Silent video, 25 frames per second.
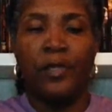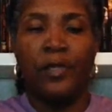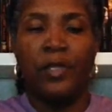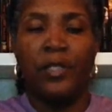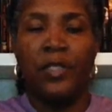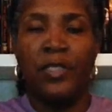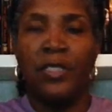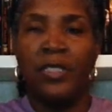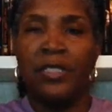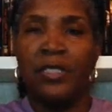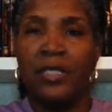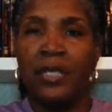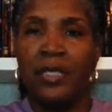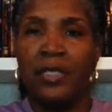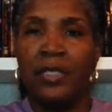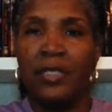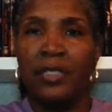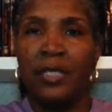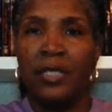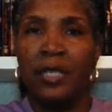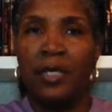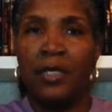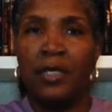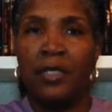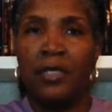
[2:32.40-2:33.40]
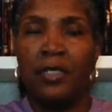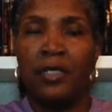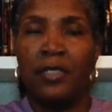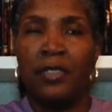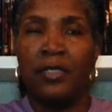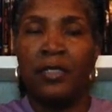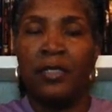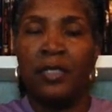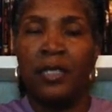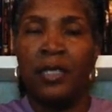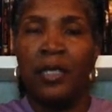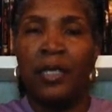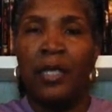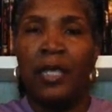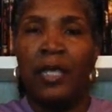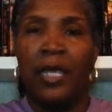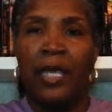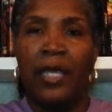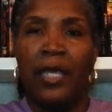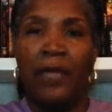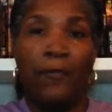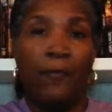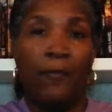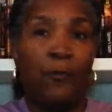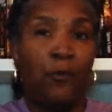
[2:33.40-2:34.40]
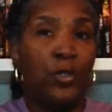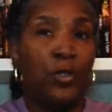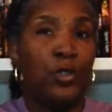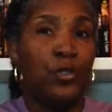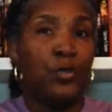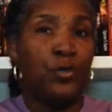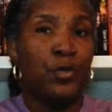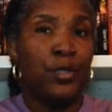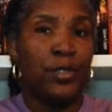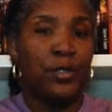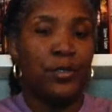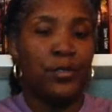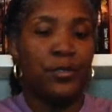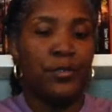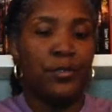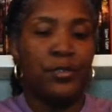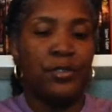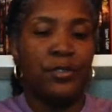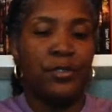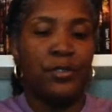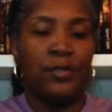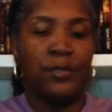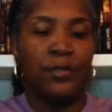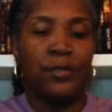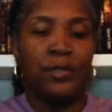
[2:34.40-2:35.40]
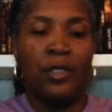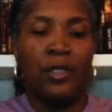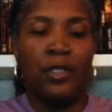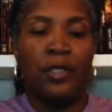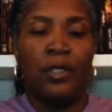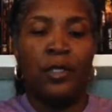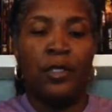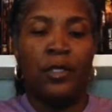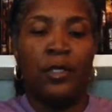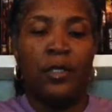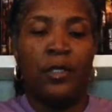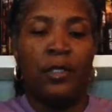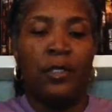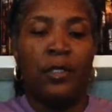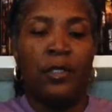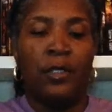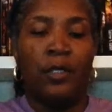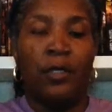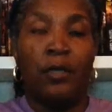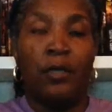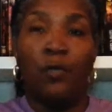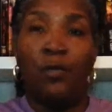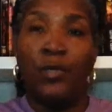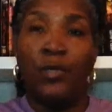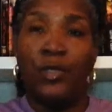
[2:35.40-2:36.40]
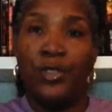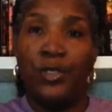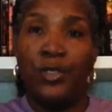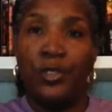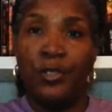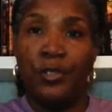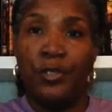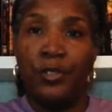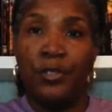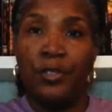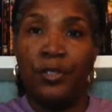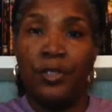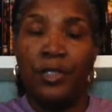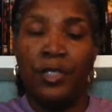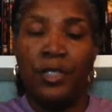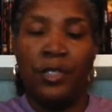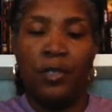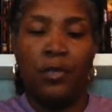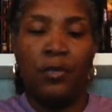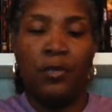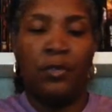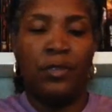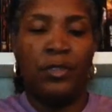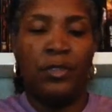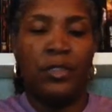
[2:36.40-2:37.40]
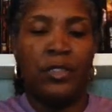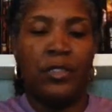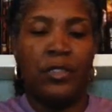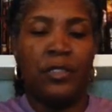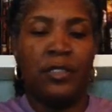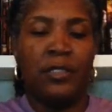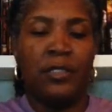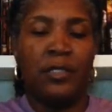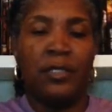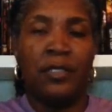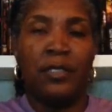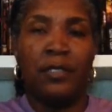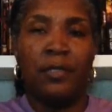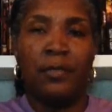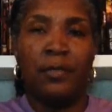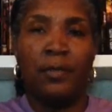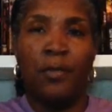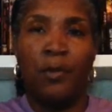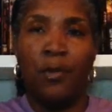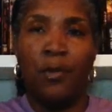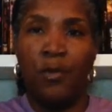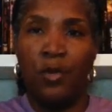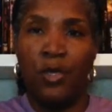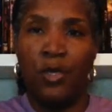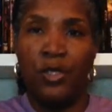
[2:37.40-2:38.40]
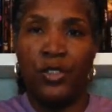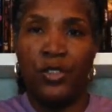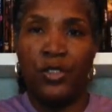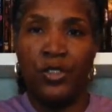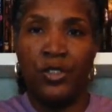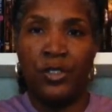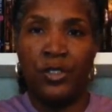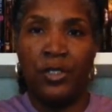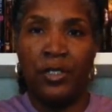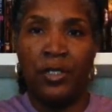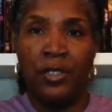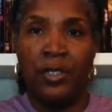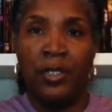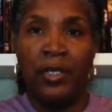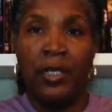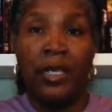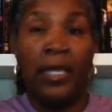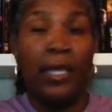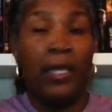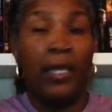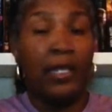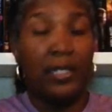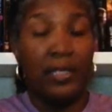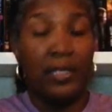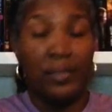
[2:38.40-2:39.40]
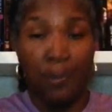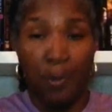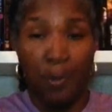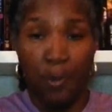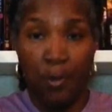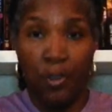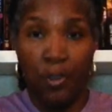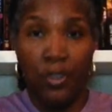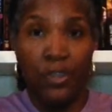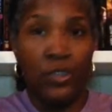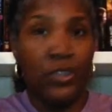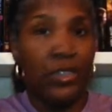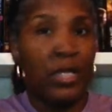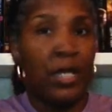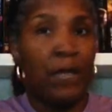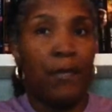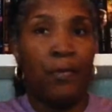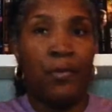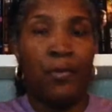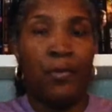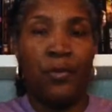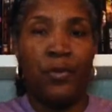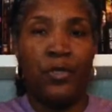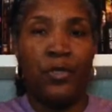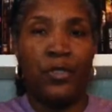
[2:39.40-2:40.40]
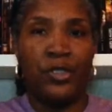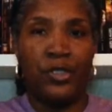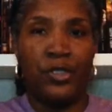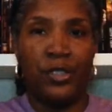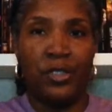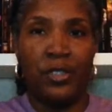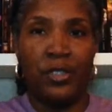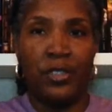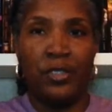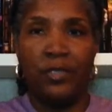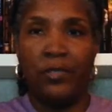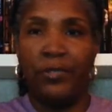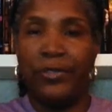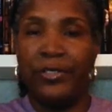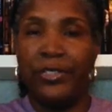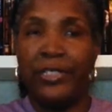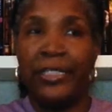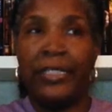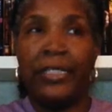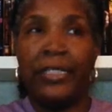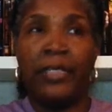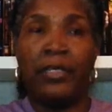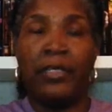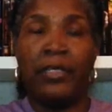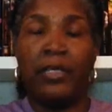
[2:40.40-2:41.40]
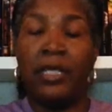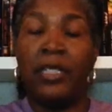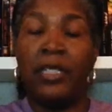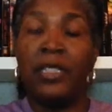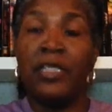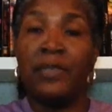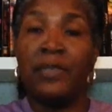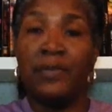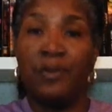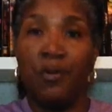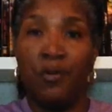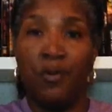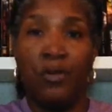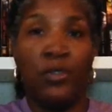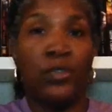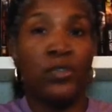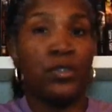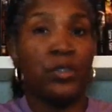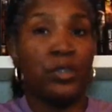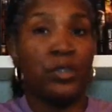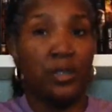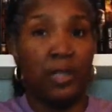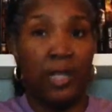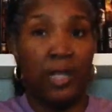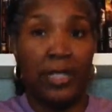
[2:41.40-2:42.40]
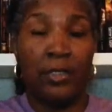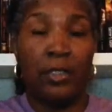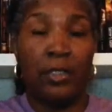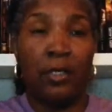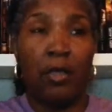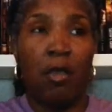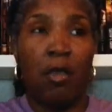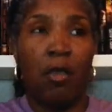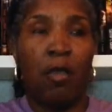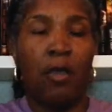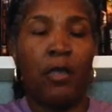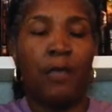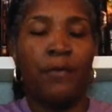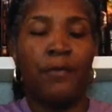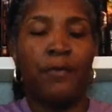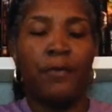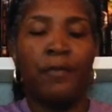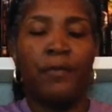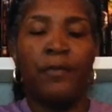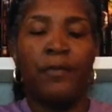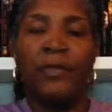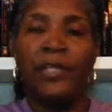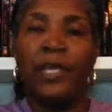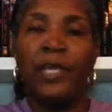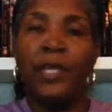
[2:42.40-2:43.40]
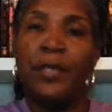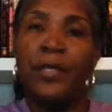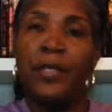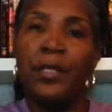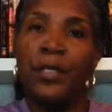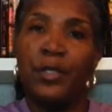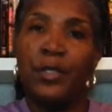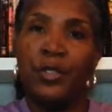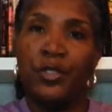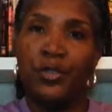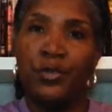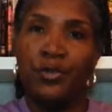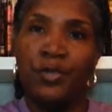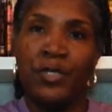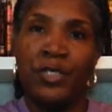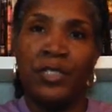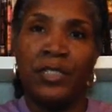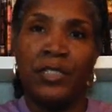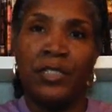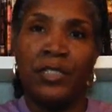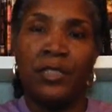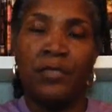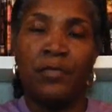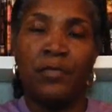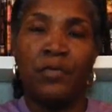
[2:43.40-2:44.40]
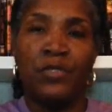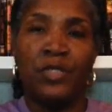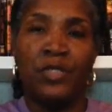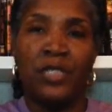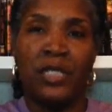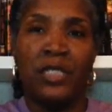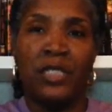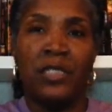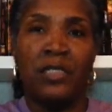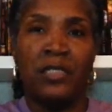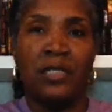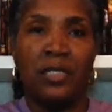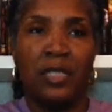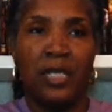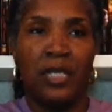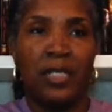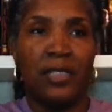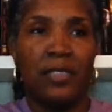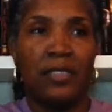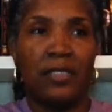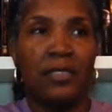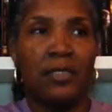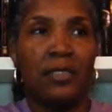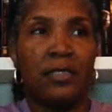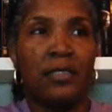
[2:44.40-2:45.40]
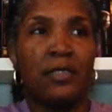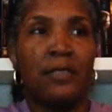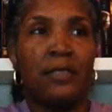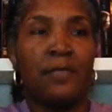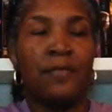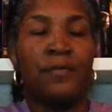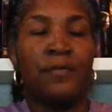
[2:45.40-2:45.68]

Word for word: the Santiaga's had four daughters. Winter, the oldest, Porsche, and it's Porsche, not Portia or anything like that. It's Porsche, like the car, and then the twins, Mercedes and Lexus.